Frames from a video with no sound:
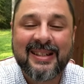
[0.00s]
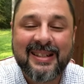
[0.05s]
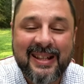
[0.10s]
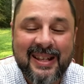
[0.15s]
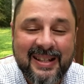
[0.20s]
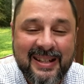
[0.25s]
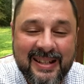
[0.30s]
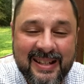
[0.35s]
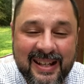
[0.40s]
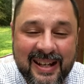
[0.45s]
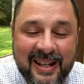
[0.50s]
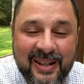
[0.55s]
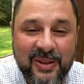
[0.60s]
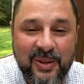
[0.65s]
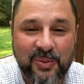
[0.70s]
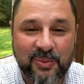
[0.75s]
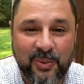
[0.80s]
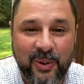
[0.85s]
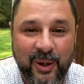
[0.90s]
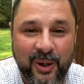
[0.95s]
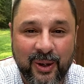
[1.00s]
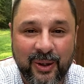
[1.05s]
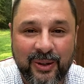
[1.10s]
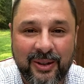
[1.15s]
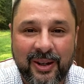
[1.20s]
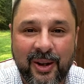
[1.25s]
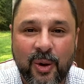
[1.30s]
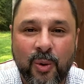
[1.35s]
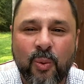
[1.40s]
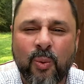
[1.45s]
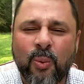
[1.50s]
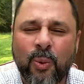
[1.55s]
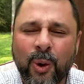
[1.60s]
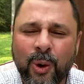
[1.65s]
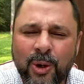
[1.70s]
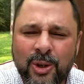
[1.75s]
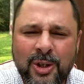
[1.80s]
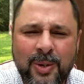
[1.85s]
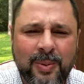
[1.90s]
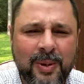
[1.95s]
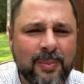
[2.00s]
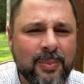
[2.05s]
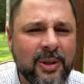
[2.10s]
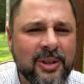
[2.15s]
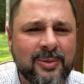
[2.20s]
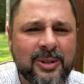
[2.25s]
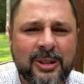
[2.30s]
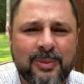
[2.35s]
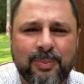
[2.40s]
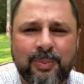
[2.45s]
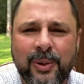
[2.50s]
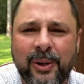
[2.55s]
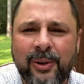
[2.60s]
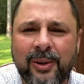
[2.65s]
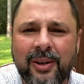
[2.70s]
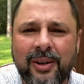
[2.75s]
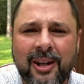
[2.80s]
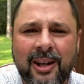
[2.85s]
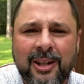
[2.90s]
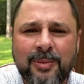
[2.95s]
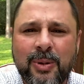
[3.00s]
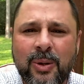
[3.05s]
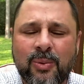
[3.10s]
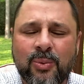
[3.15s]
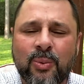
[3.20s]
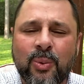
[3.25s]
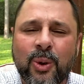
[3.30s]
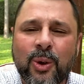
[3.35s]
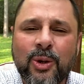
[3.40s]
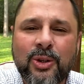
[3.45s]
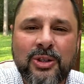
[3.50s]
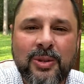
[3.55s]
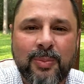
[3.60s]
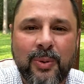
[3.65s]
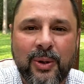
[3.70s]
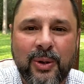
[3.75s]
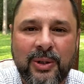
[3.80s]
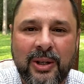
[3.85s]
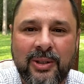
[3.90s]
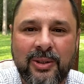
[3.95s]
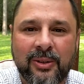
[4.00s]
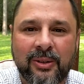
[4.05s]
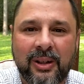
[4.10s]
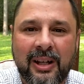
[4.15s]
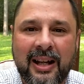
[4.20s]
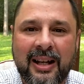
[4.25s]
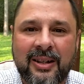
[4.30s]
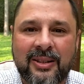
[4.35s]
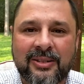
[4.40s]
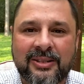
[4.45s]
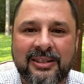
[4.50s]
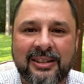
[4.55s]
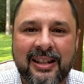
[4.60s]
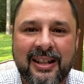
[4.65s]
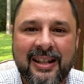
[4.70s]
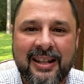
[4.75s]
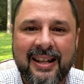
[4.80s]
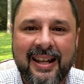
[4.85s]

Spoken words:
Getting in the Word. Worshiping. Put worship on in your house.